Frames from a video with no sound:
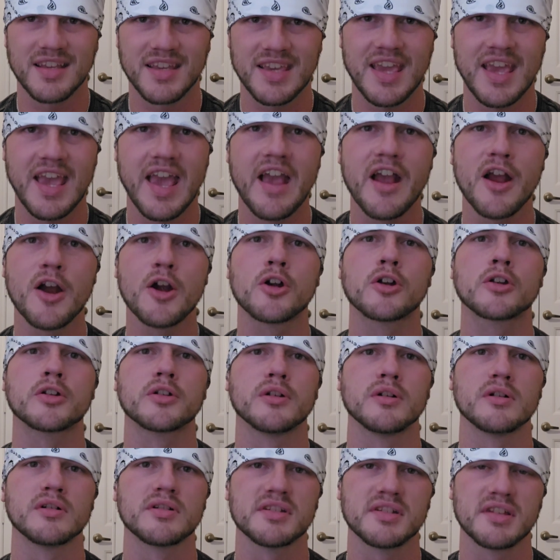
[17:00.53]

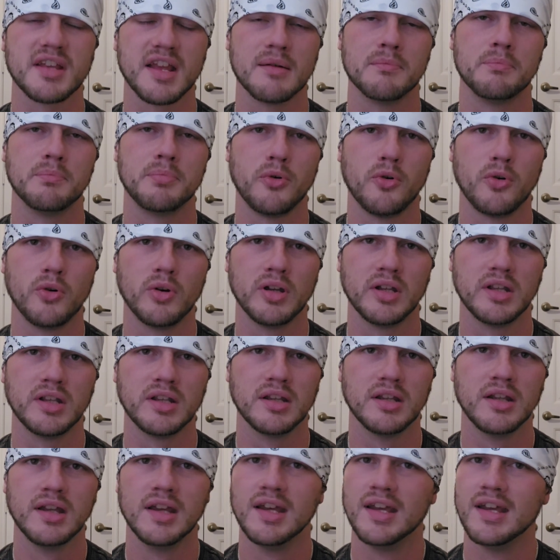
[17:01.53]
character
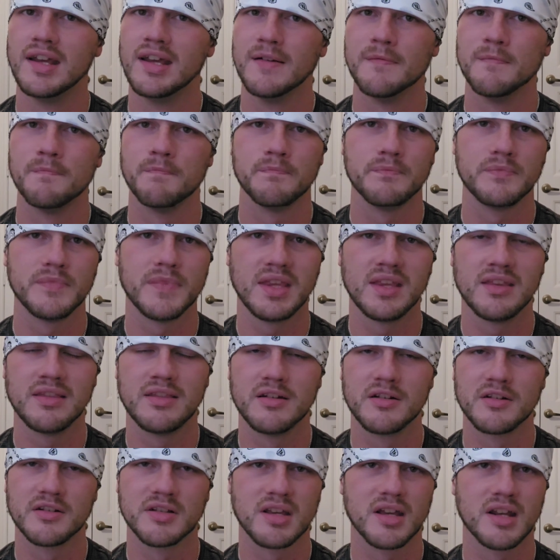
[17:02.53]
standpoint,
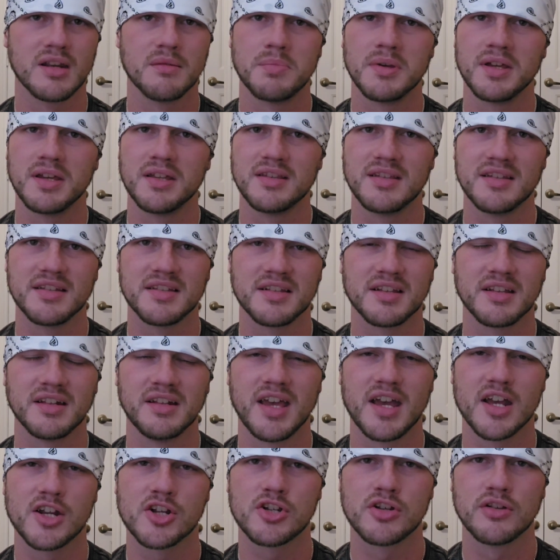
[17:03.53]
there's going to be a
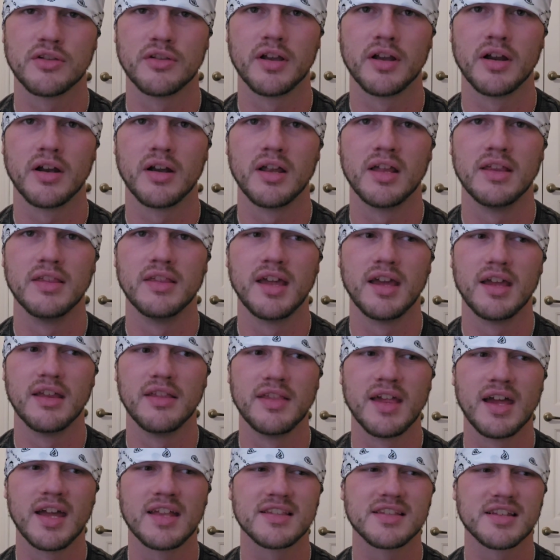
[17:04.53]
disconnection there, and
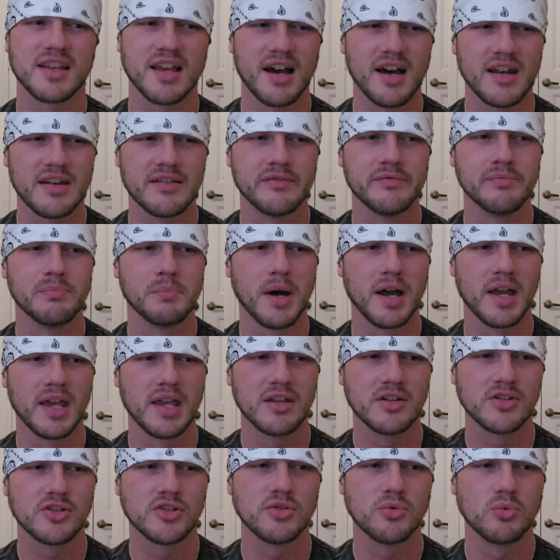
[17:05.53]
that's kind of my
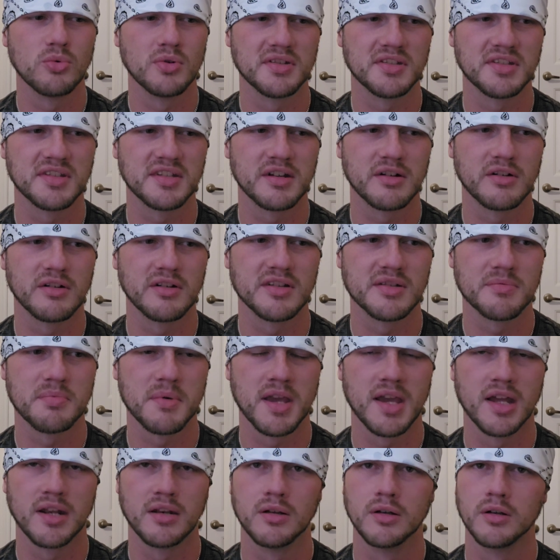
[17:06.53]
issue with Serious
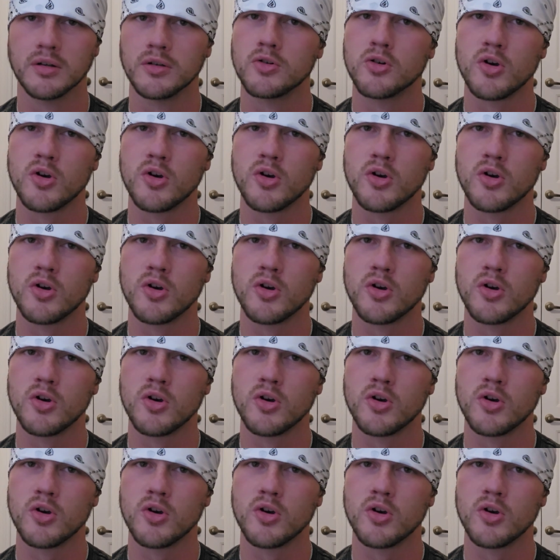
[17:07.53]
Man.